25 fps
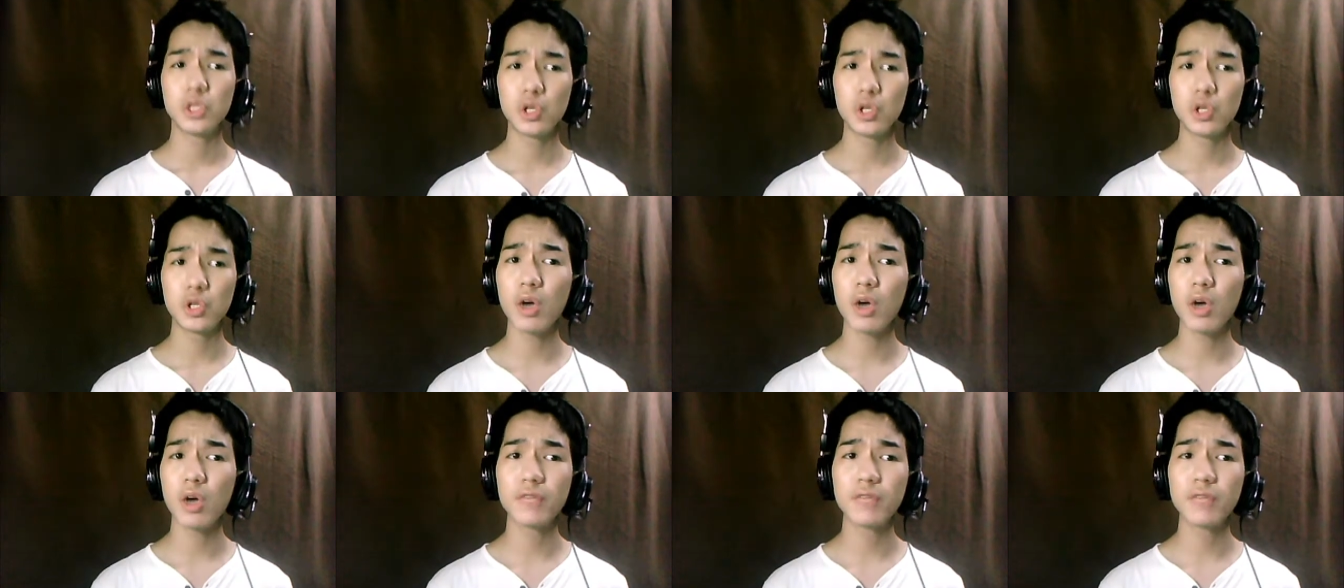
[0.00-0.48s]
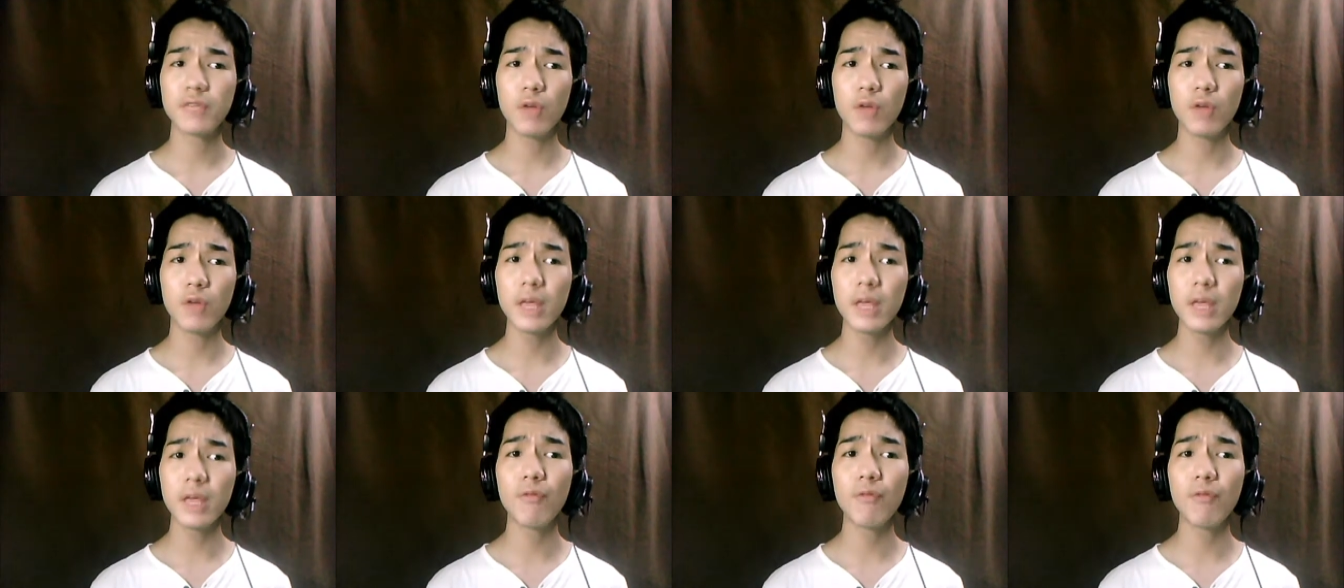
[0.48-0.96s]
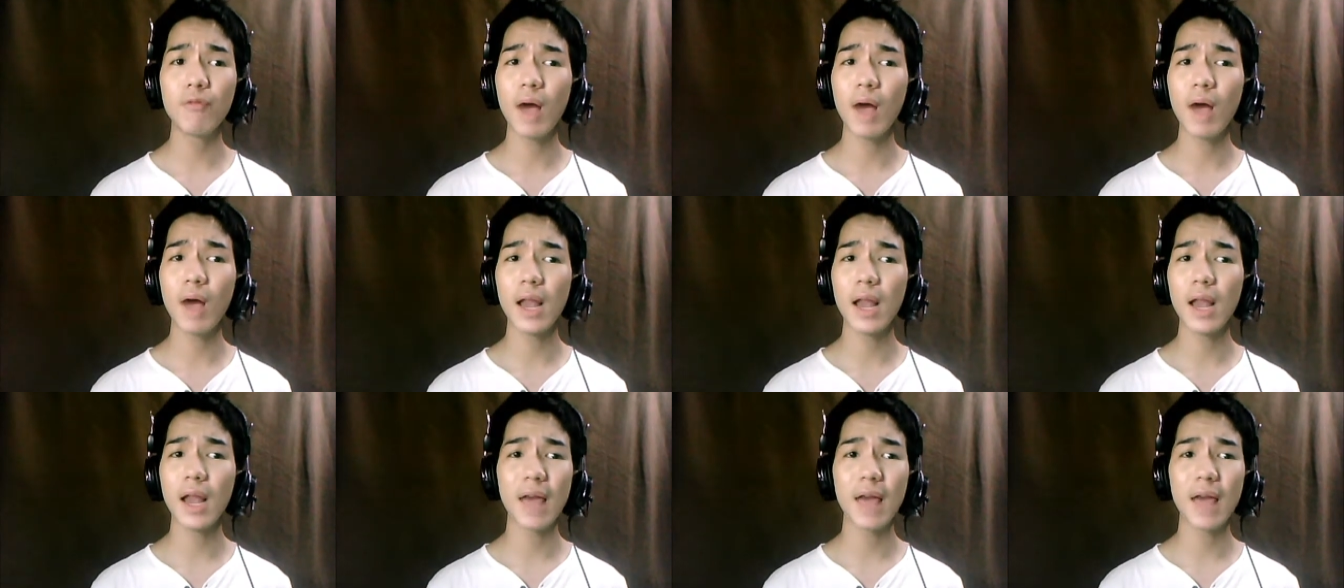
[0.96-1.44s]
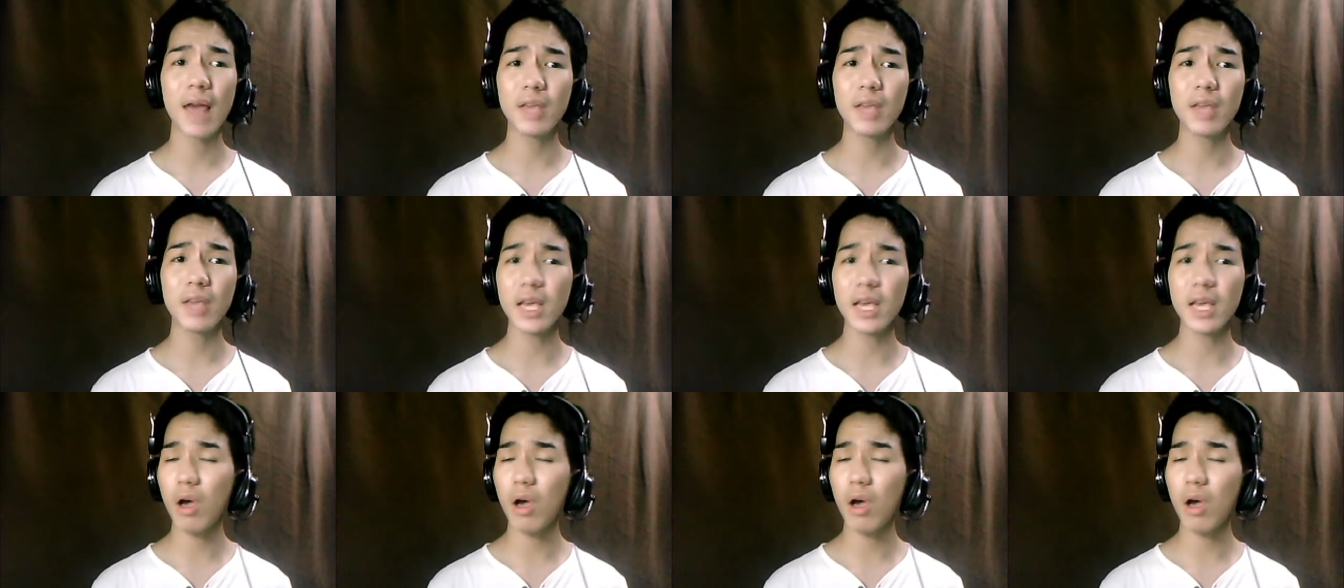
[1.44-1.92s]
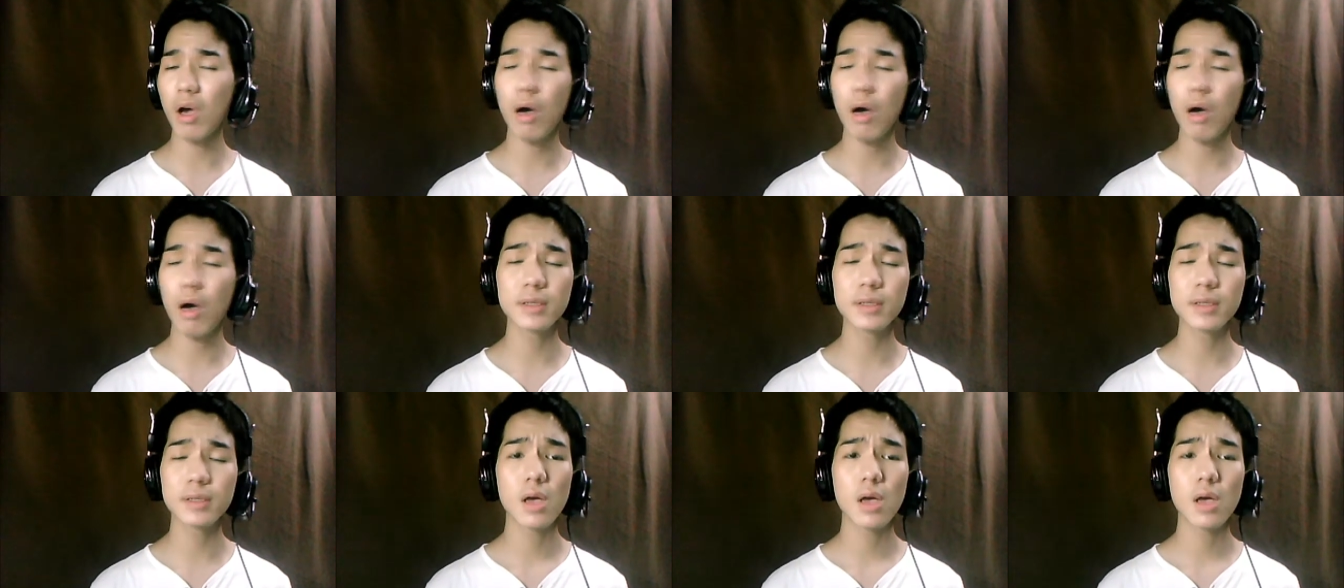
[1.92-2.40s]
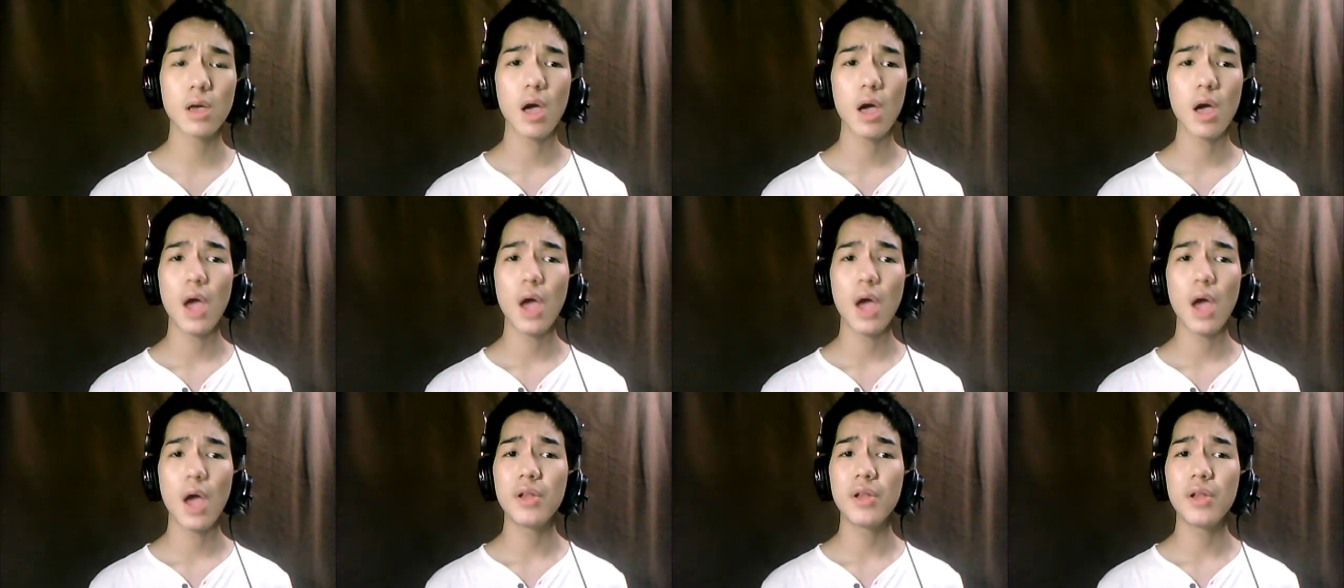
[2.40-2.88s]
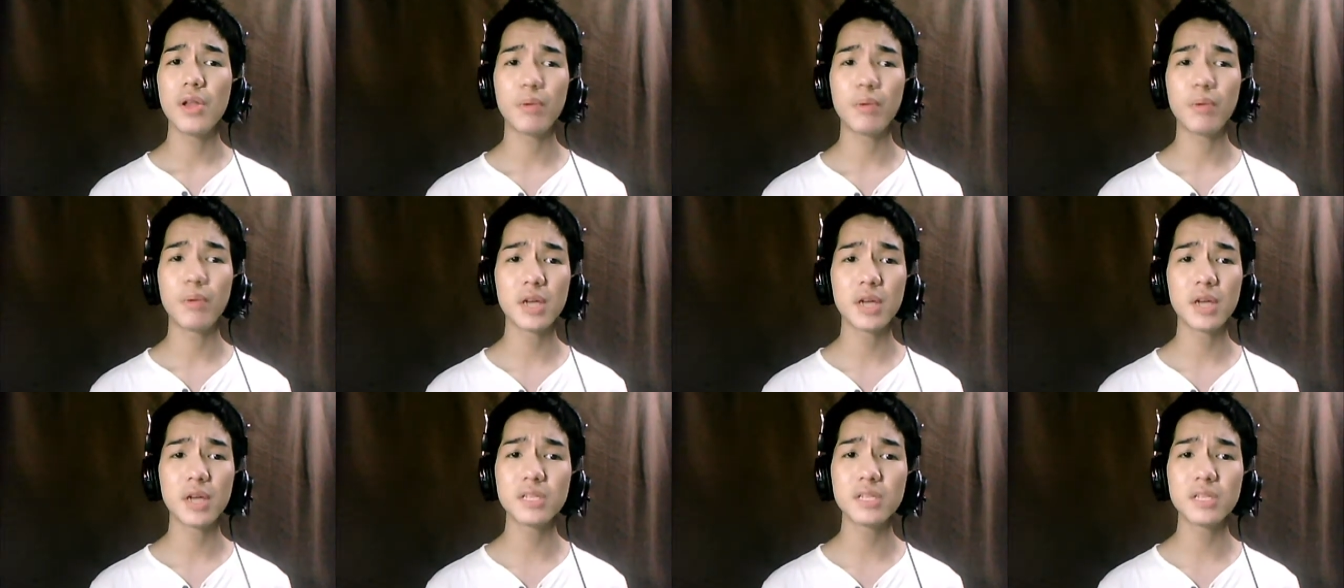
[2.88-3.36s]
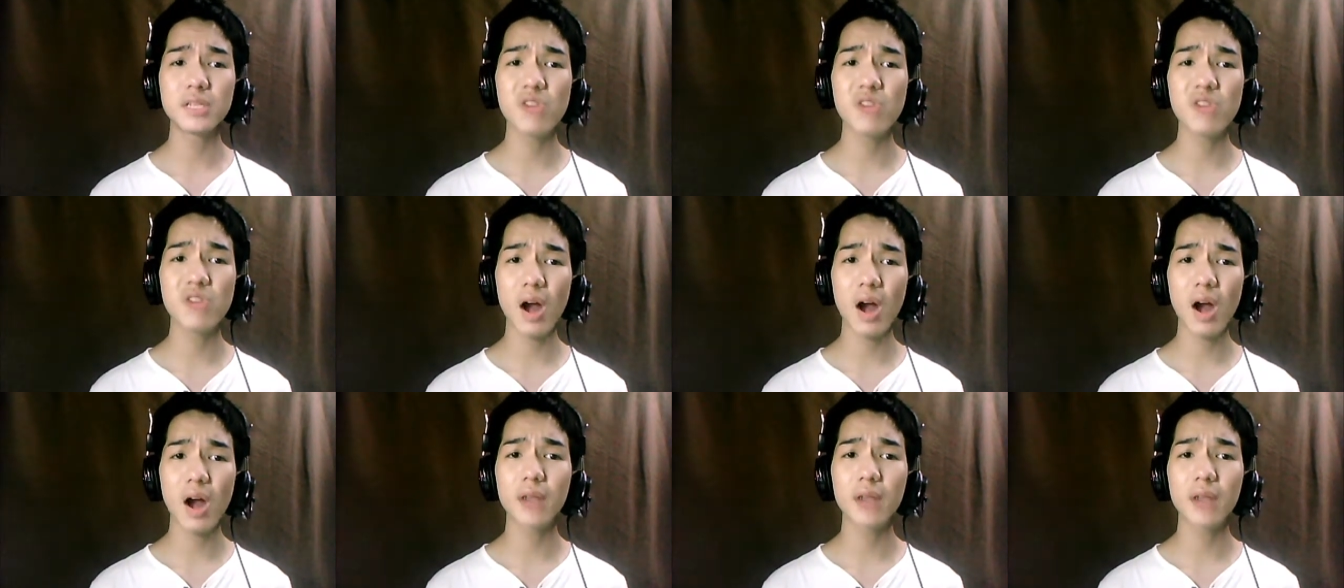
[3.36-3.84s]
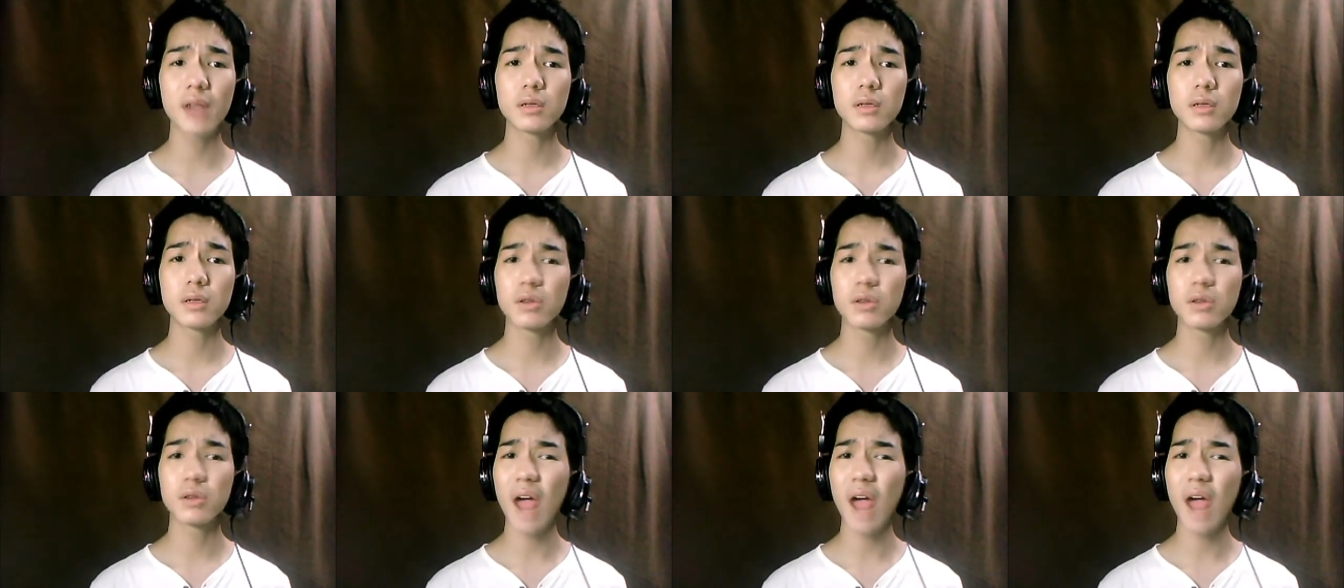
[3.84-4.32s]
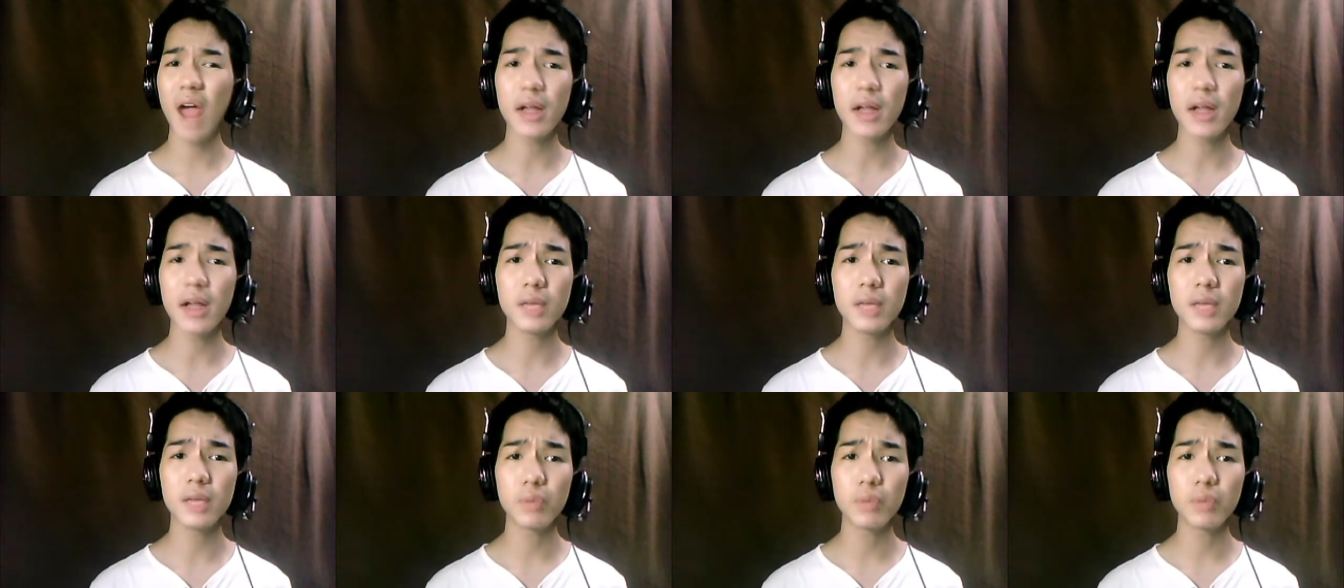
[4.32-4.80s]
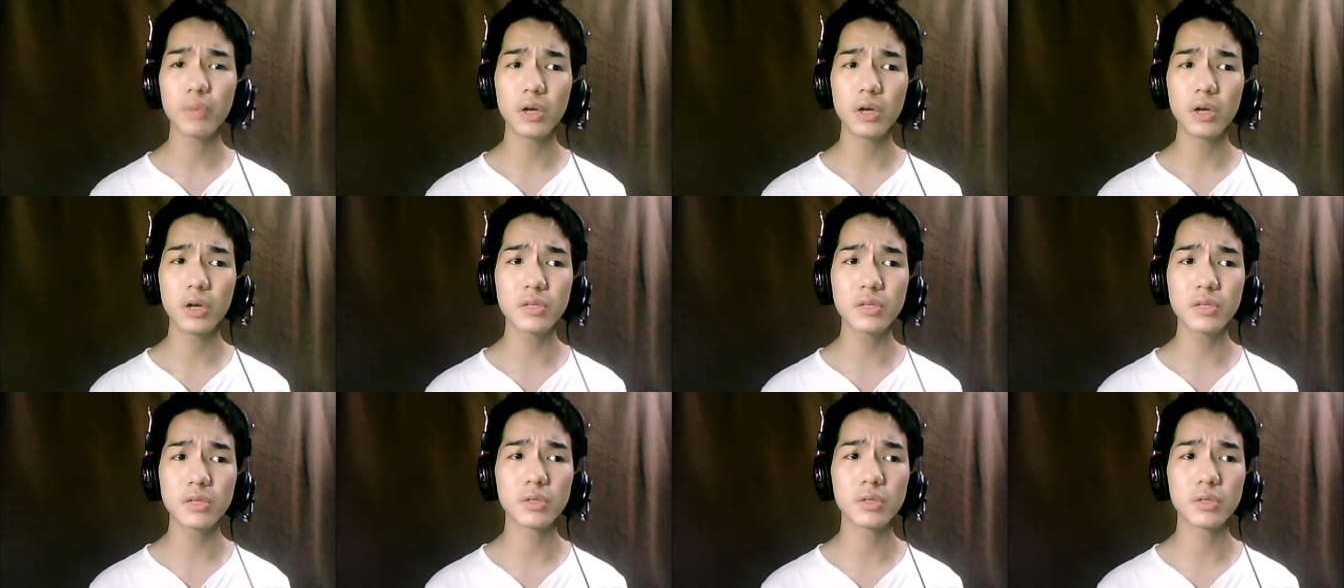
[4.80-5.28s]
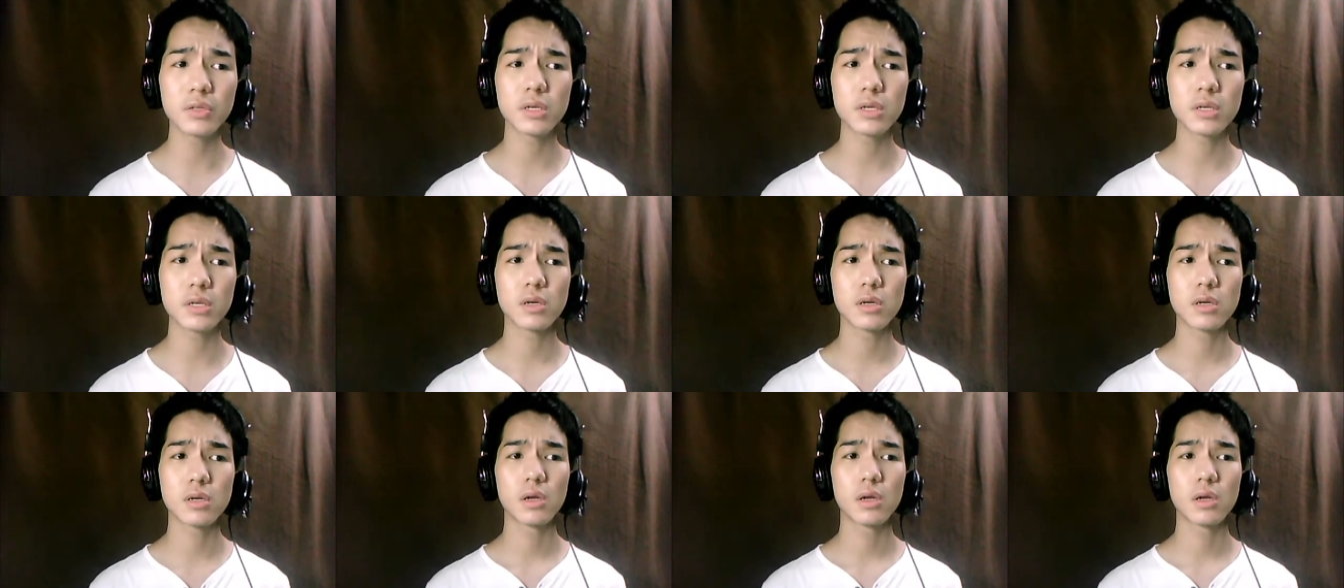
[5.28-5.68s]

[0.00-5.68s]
joyfully while running across the prison yard got in pursuit